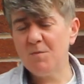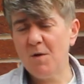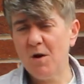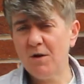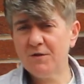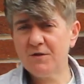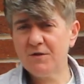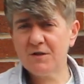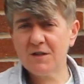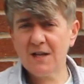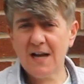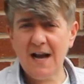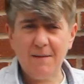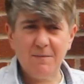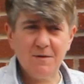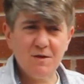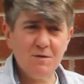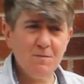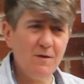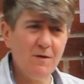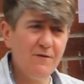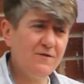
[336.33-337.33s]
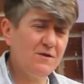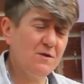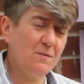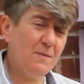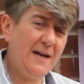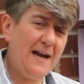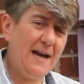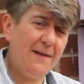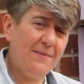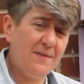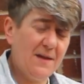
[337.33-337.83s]
moths, the cabbage moths that we
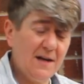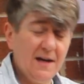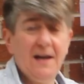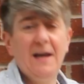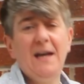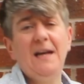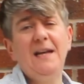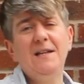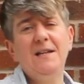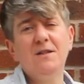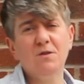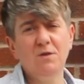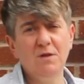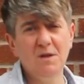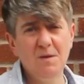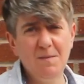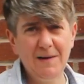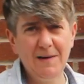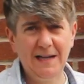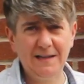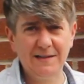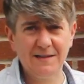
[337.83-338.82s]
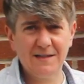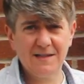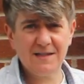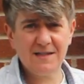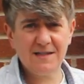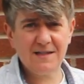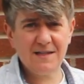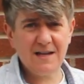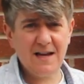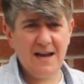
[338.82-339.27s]
get that eat all your plants